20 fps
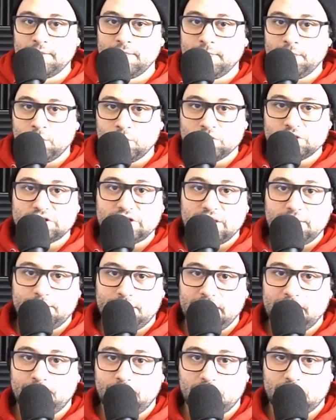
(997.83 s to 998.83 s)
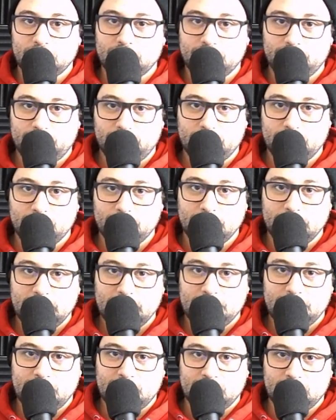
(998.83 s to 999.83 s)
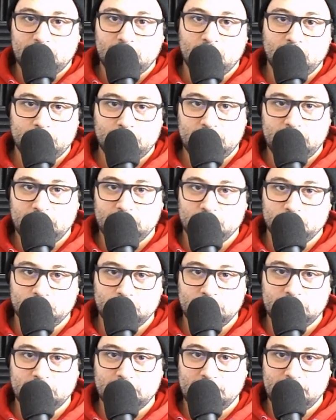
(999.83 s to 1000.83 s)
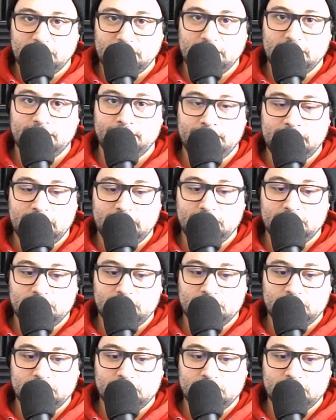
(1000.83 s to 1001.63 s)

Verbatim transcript: those same people confirm that Agartha is real and that that